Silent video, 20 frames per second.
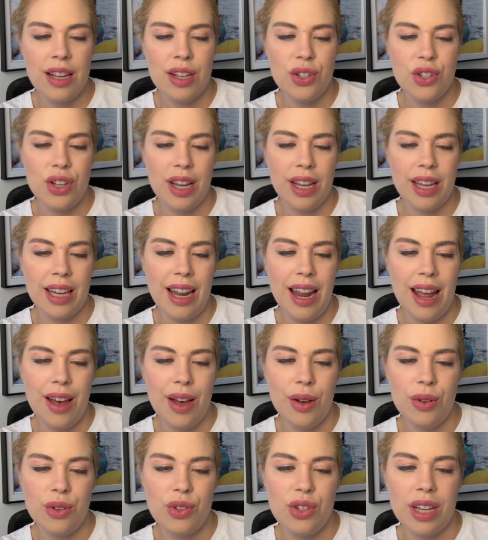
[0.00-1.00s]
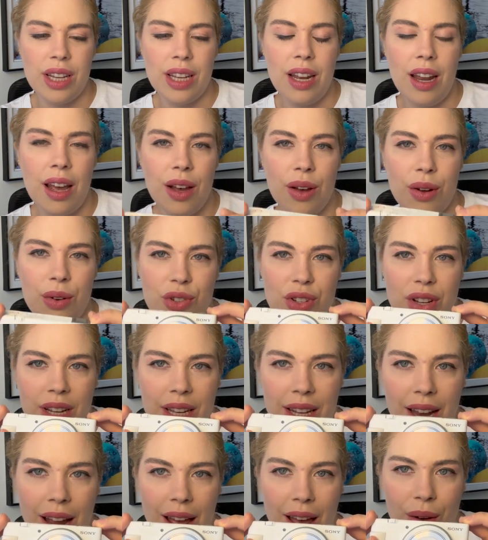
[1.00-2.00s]
check it out, check it out,
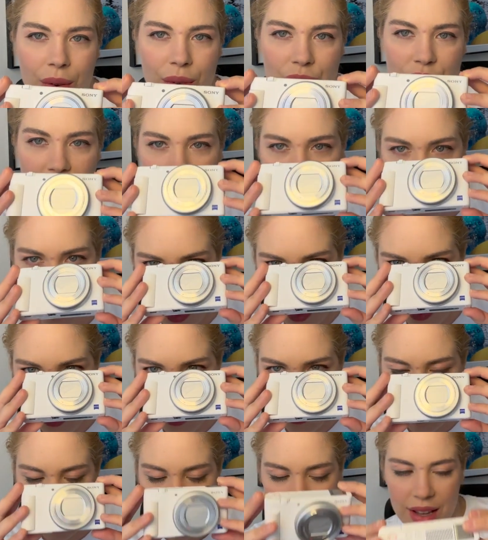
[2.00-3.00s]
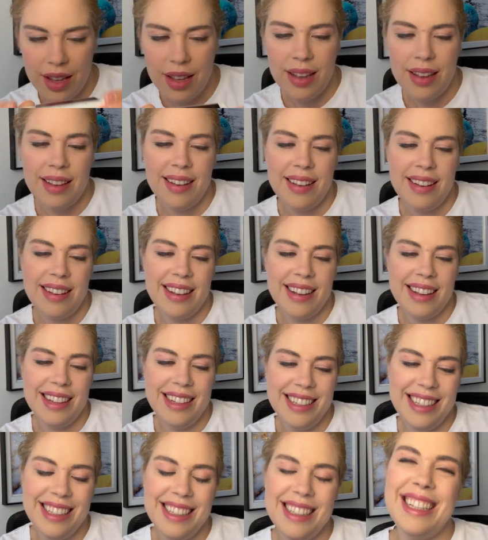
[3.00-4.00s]
check it out, check it
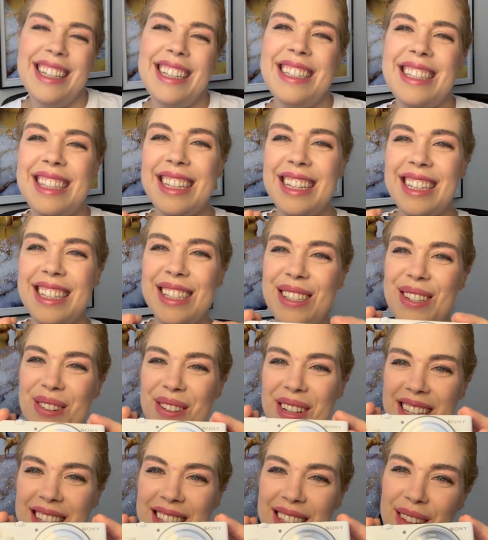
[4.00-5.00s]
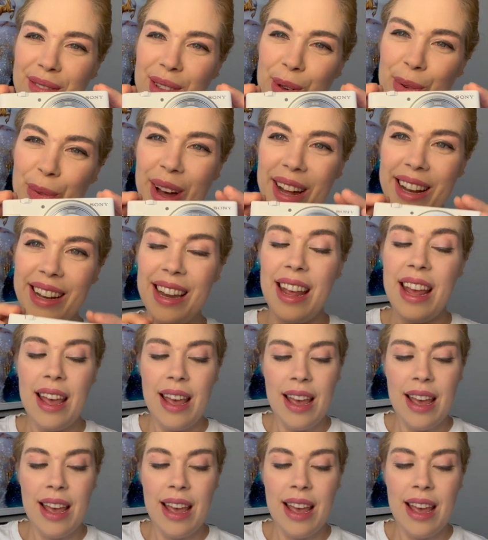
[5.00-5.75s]
out. It's the Sony ZV-1.